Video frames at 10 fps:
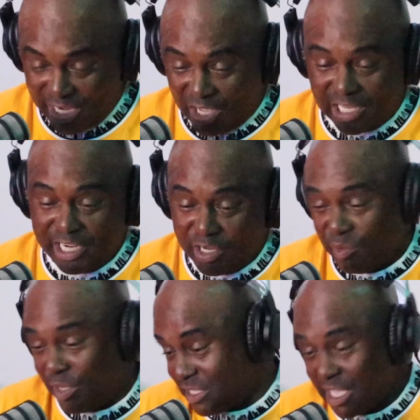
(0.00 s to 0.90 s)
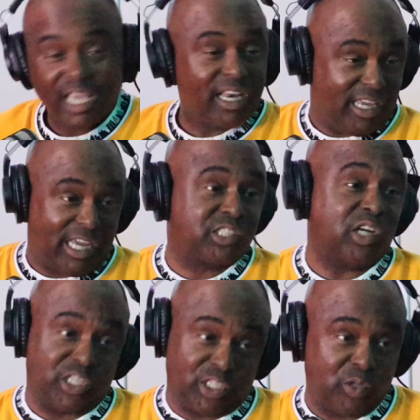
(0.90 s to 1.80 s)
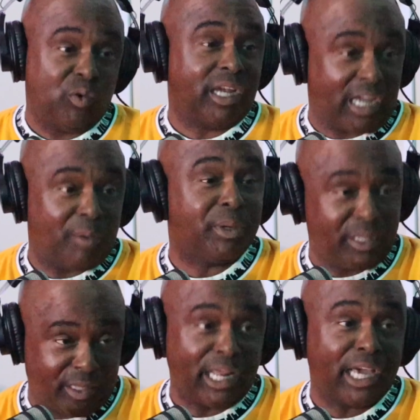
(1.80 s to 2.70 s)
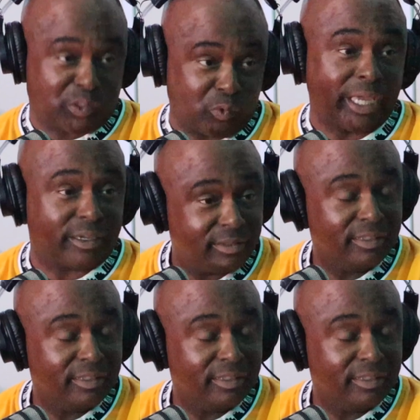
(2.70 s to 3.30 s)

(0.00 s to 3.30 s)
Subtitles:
All I know is, nigga, I started doing comedy the next week.